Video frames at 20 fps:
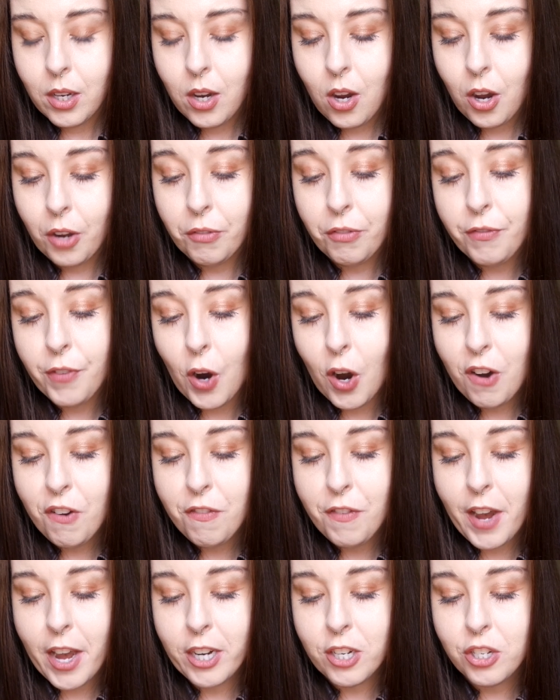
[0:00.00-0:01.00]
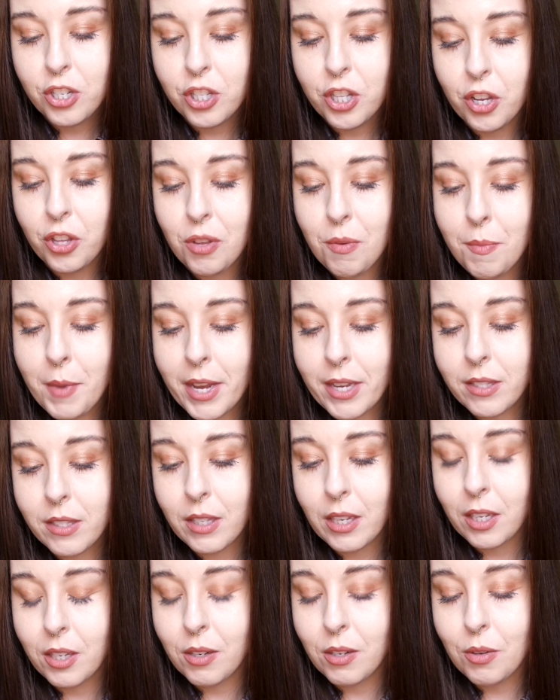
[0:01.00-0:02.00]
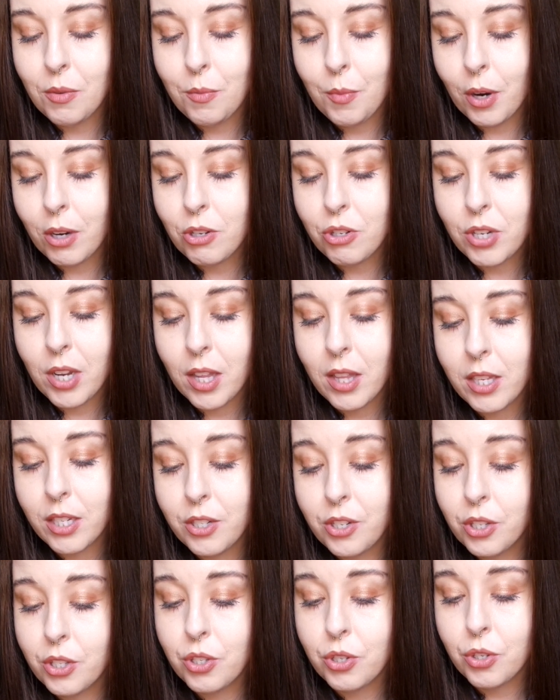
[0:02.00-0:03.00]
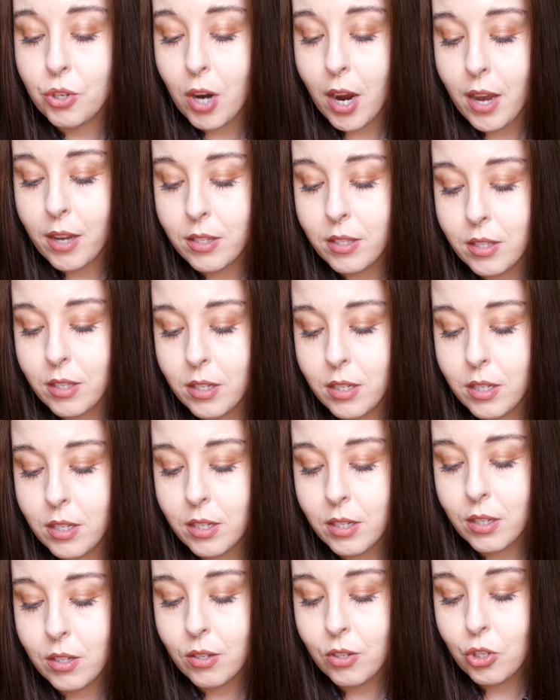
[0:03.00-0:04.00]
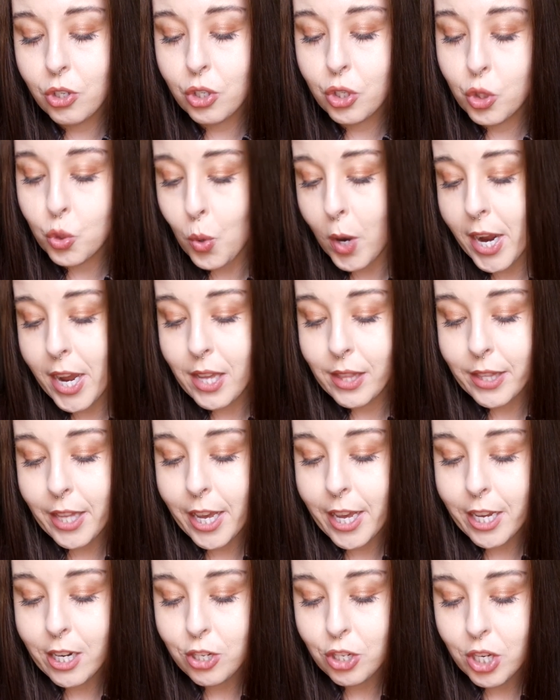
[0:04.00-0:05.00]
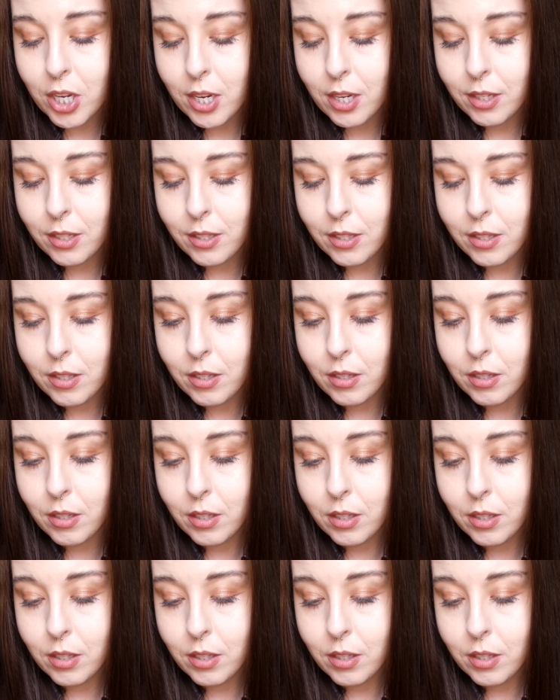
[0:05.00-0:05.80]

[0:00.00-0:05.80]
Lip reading: On Farfetch, they're the Maison Margiela distressed straight leg jeans.